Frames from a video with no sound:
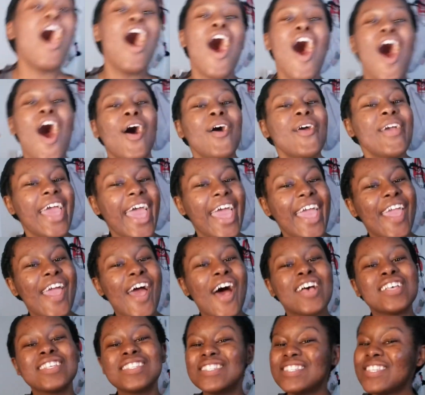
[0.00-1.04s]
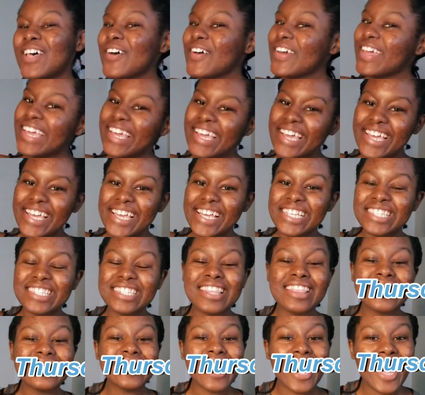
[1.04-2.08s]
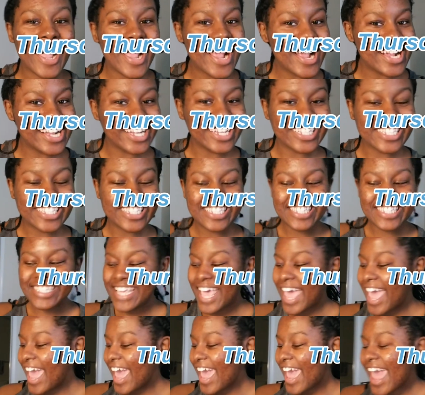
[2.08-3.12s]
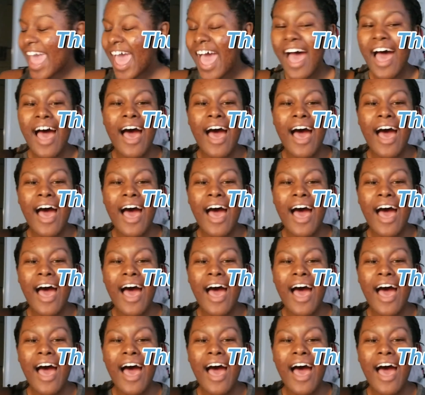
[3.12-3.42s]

Okay y'all, so it is Thursday.